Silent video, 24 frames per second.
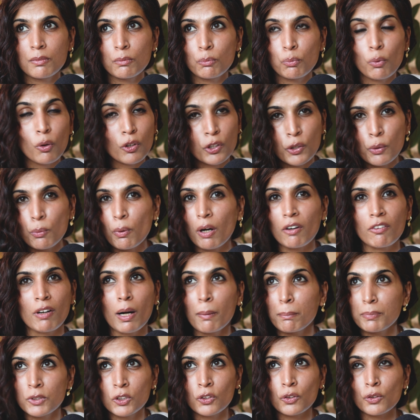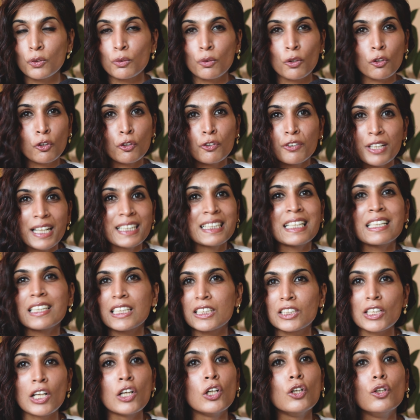what you are up to or creating
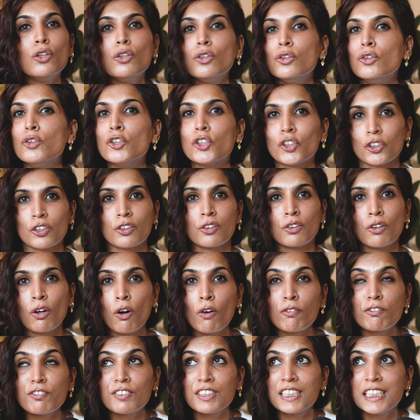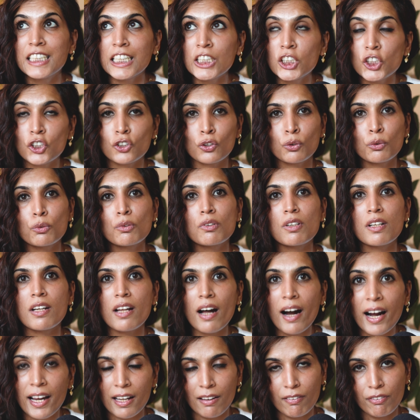this illusion of digital
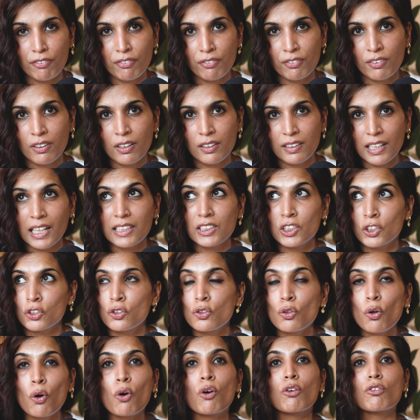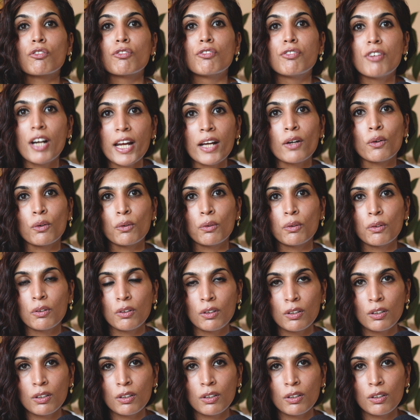life that's not real.